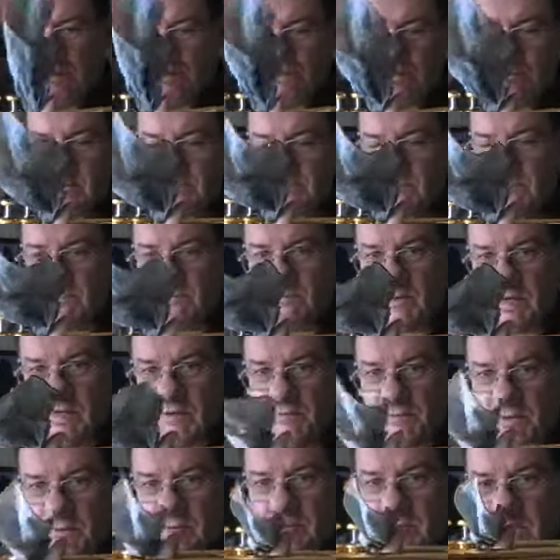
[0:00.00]
When you've done that a
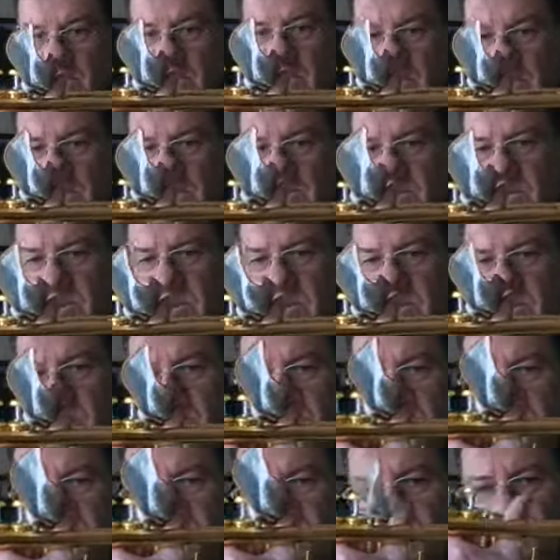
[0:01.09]
few times,
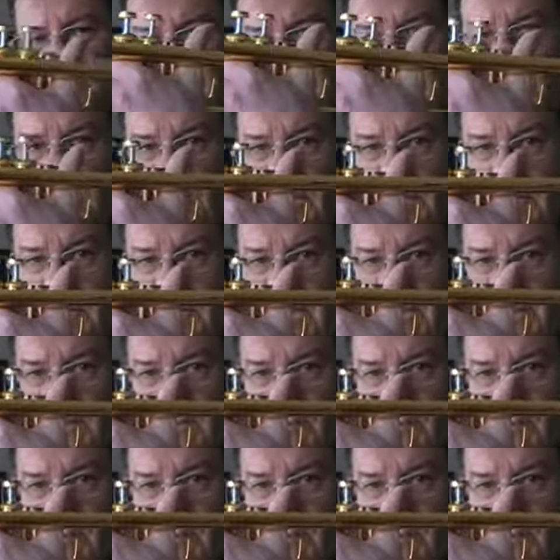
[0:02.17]
just pull it out the